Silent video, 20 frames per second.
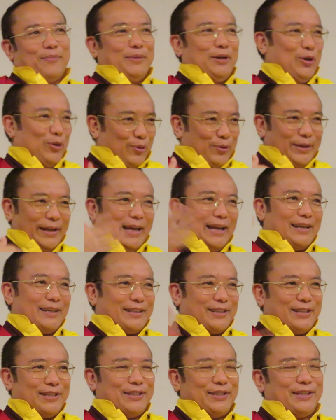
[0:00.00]
My own health
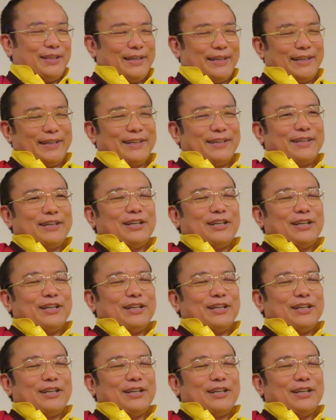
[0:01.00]
thing.